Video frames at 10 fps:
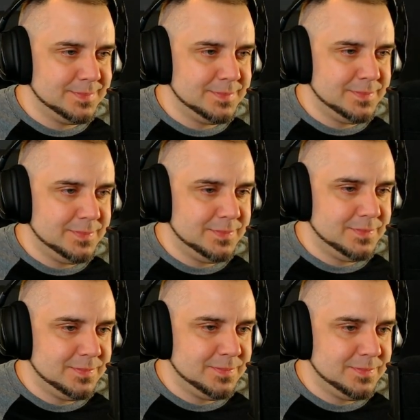
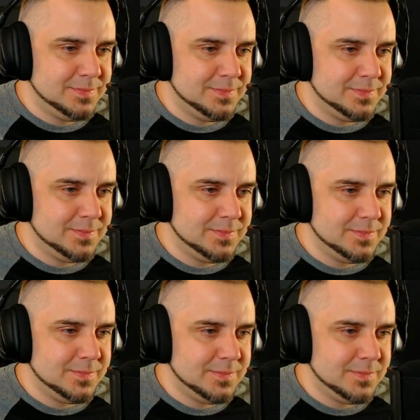
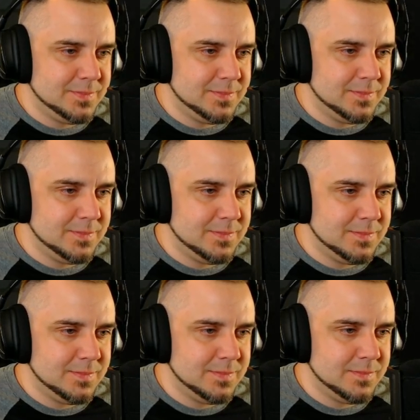Nothing is said.